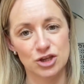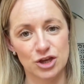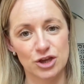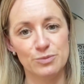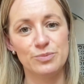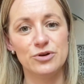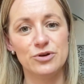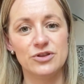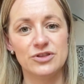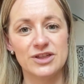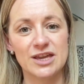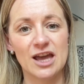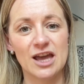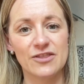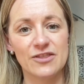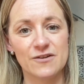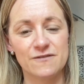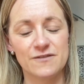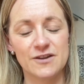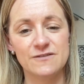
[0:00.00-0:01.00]
put the other
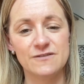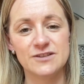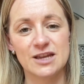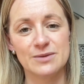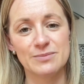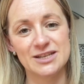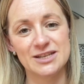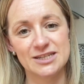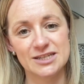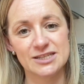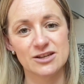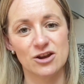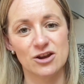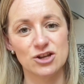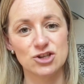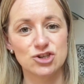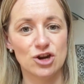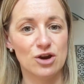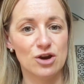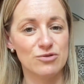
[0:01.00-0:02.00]
50 in my discard
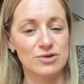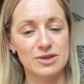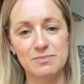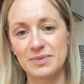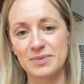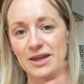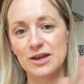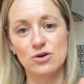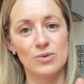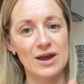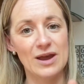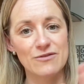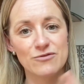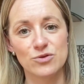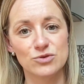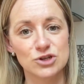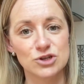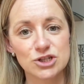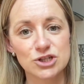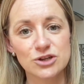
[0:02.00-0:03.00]
jar in the bin or whatever I want
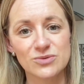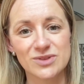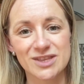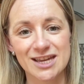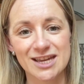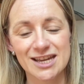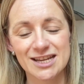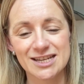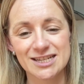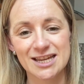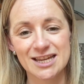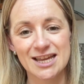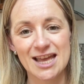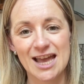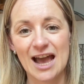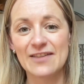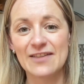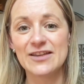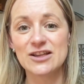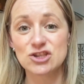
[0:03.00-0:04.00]
to do with it,
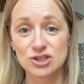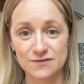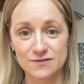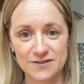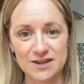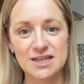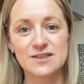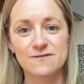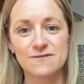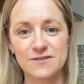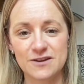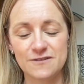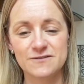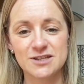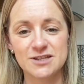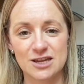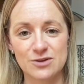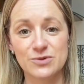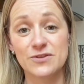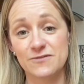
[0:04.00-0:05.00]
and then just feed the
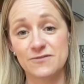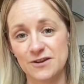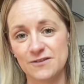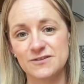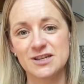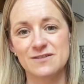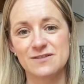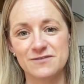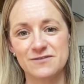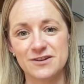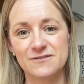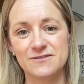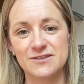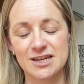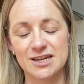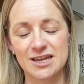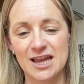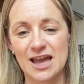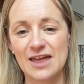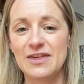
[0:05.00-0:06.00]
50 with 50 and
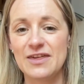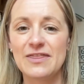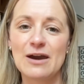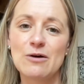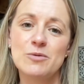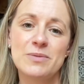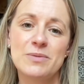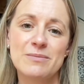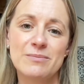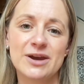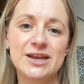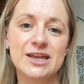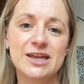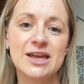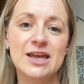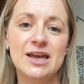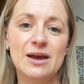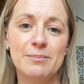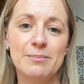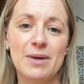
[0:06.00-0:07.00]
50. And then that would be my
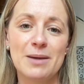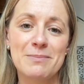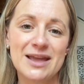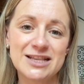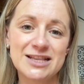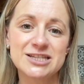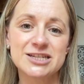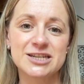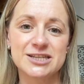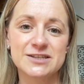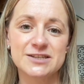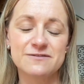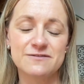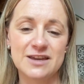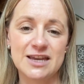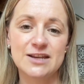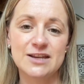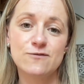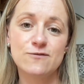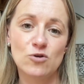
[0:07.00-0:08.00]
maintenance
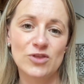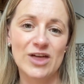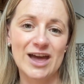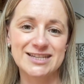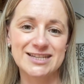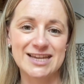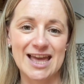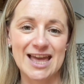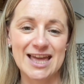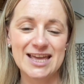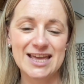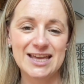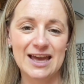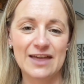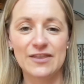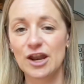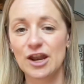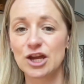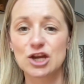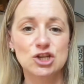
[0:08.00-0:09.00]
feed for that day, and then
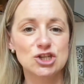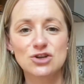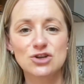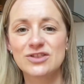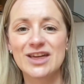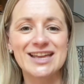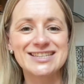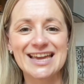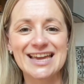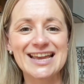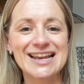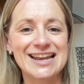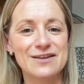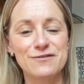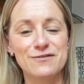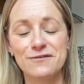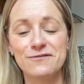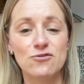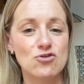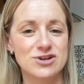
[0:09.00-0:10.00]
I could do that daily for
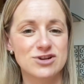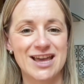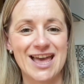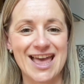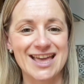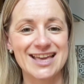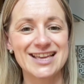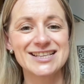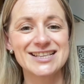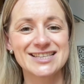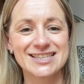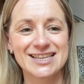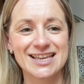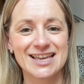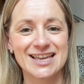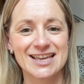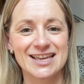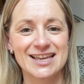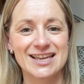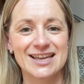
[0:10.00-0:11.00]
4 days.
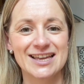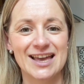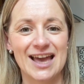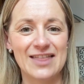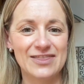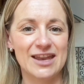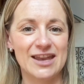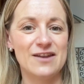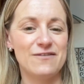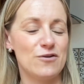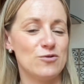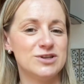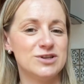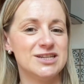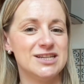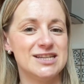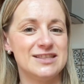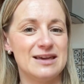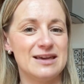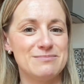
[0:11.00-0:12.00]
And then if I wanted
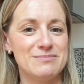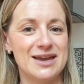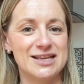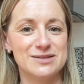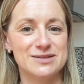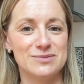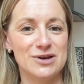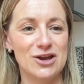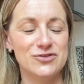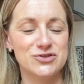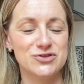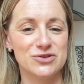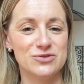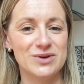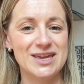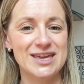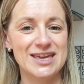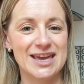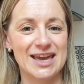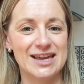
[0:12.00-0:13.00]
to then make some loaves on the
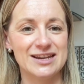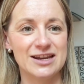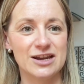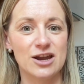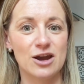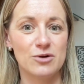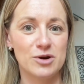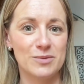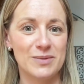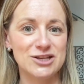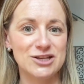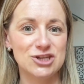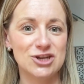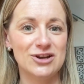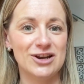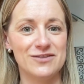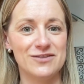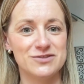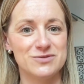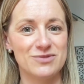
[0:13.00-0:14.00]
weekend, I go, I want to make 2
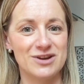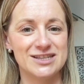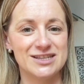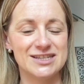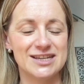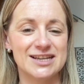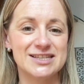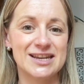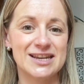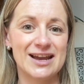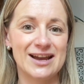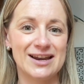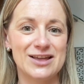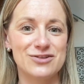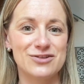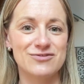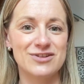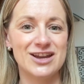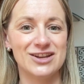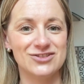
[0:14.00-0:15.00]
loaves of bread today, so now I need
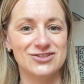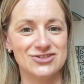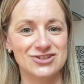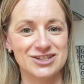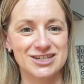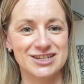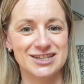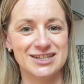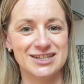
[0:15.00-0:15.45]
300.